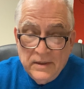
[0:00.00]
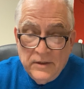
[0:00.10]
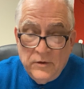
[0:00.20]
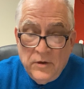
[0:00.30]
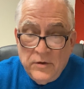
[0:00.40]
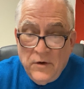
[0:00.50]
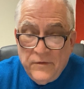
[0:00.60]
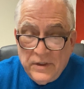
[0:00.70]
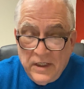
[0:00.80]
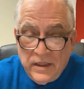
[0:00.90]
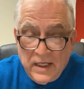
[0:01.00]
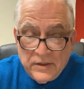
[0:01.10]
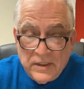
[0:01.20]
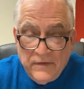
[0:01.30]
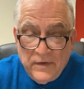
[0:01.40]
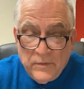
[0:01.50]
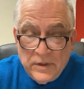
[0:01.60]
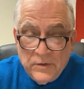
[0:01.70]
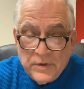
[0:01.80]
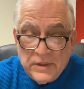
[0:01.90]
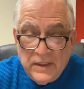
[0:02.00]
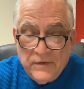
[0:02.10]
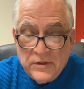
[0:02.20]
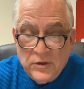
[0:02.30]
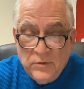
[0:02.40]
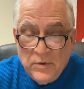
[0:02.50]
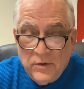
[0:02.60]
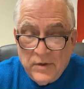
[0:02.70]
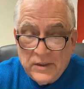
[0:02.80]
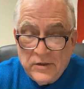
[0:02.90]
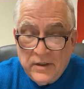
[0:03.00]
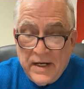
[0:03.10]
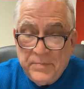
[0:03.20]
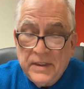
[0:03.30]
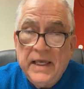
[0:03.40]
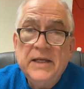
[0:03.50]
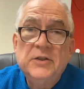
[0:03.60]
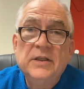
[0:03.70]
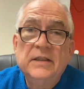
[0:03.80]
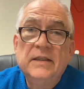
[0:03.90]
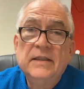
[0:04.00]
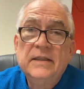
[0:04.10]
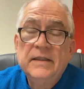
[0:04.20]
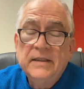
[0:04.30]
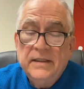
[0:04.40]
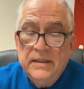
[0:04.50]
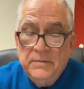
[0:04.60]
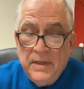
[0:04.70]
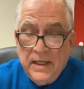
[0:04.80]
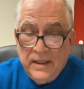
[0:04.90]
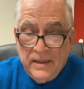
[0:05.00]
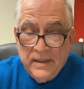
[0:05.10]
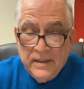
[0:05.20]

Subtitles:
You know you overdid Thanksgiving when you receive a sumo wrestler application in the mail.